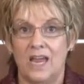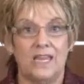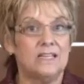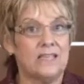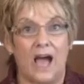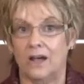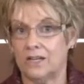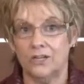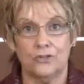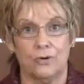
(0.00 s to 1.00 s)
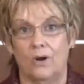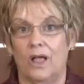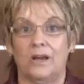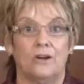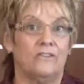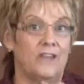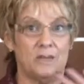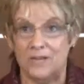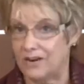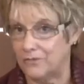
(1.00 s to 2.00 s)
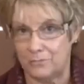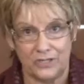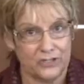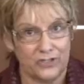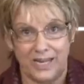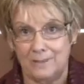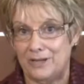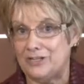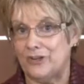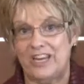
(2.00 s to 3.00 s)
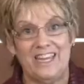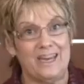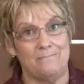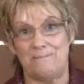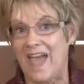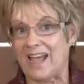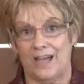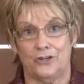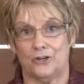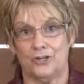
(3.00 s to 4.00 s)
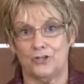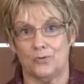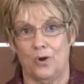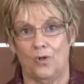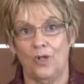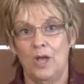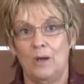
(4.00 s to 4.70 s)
It is out of control. I don't know if anybody's going to get it back under control,